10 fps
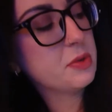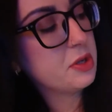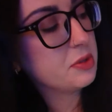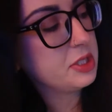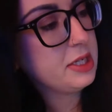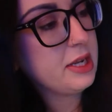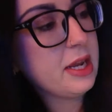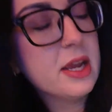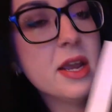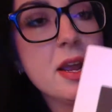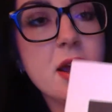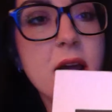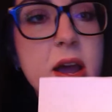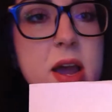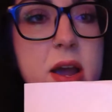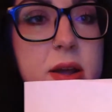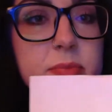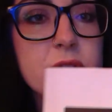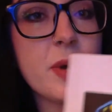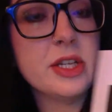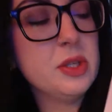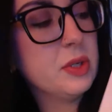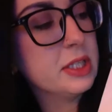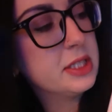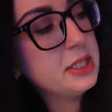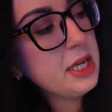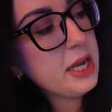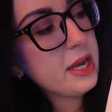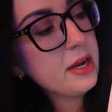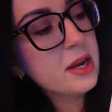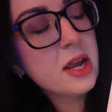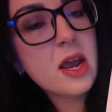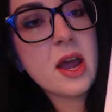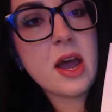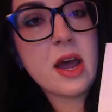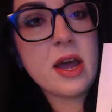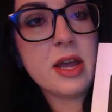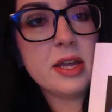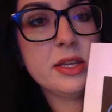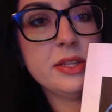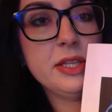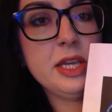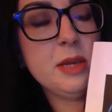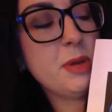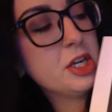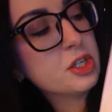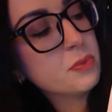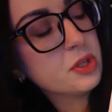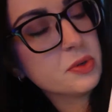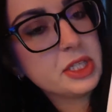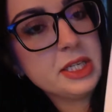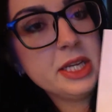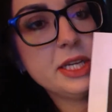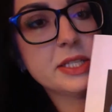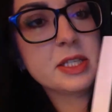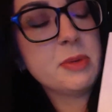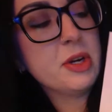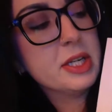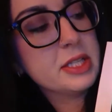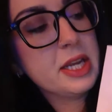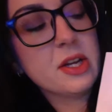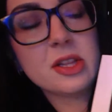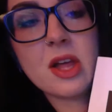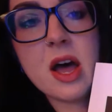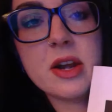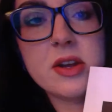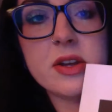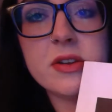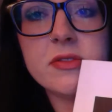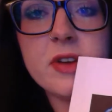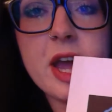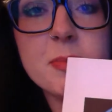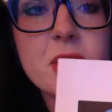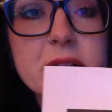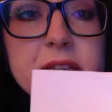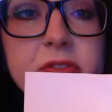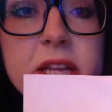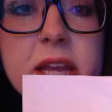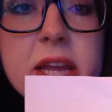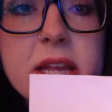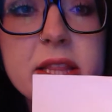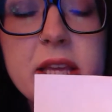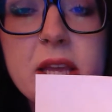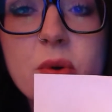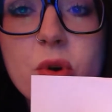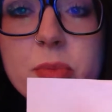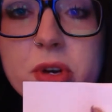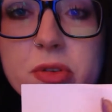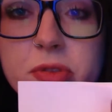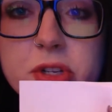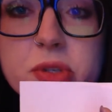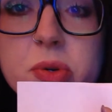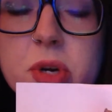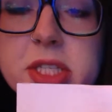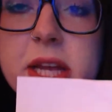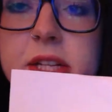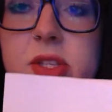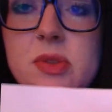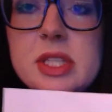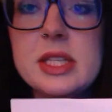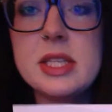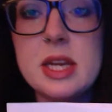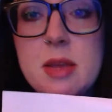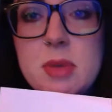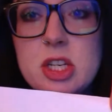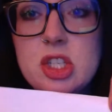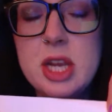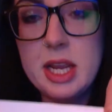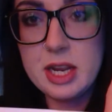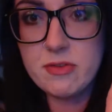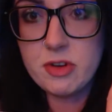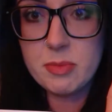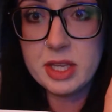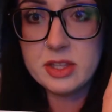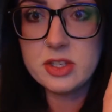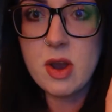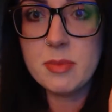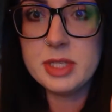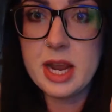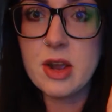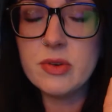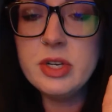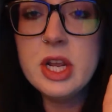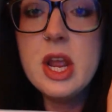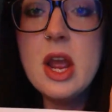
with OCD. So as you can see, the patient with OCD is experiencing a lot of hyperactivity in the orbitofrontal cortex. So this is an image taken from like the top down.